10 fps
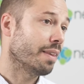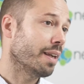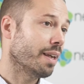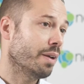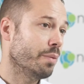
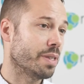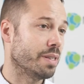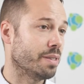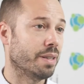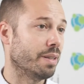thinking, which
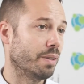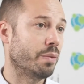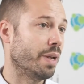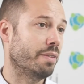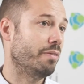is a
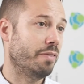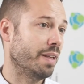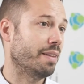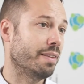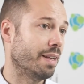great
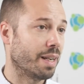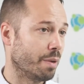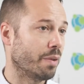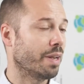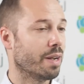fit and
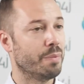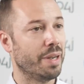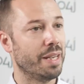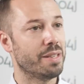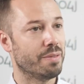a great
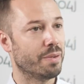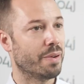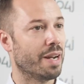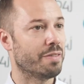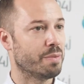combination for
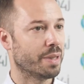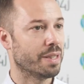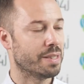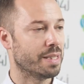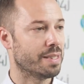graphs,
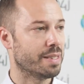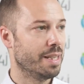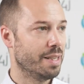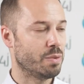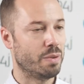because it's
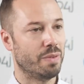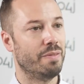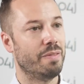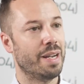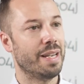sort of
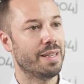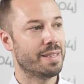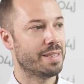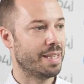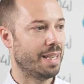
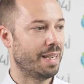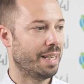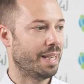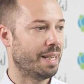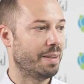invites and
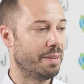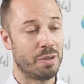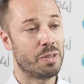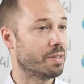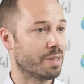
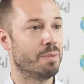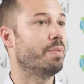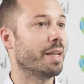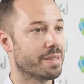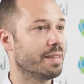nurtures
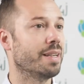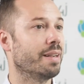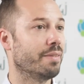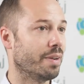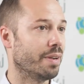complexity
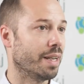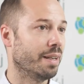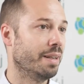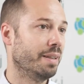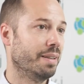in a
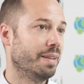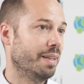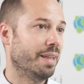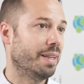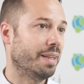very
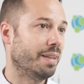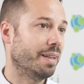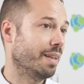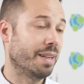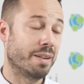
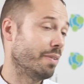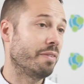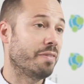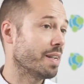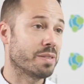
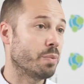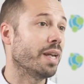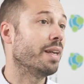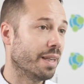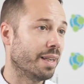fast
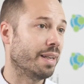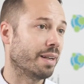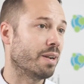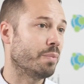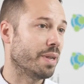way
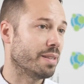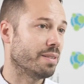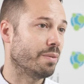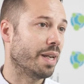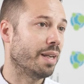and
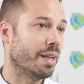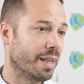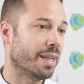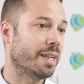comprehensive way.